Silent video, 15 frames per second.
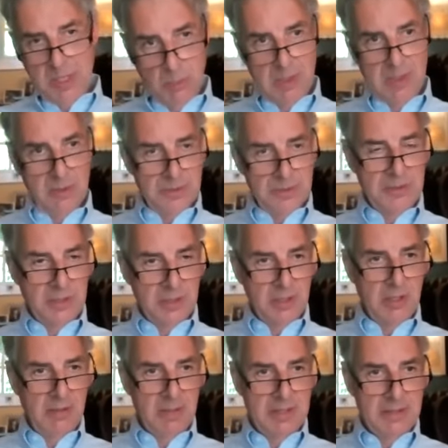will
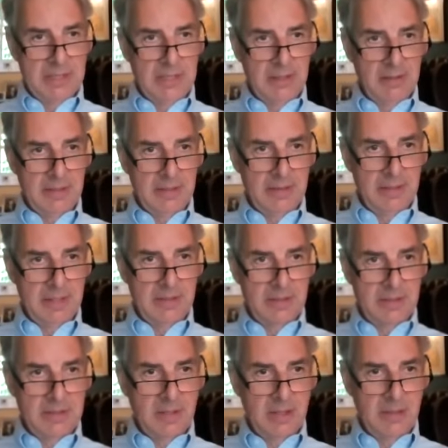secure a deal in the
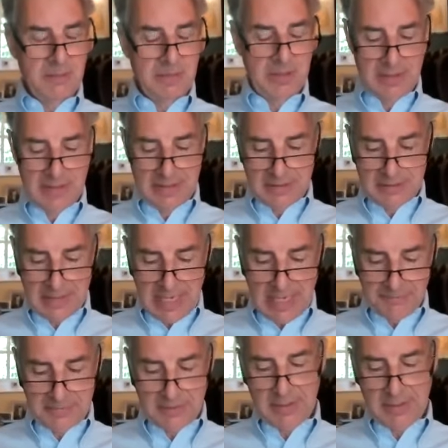time that is left?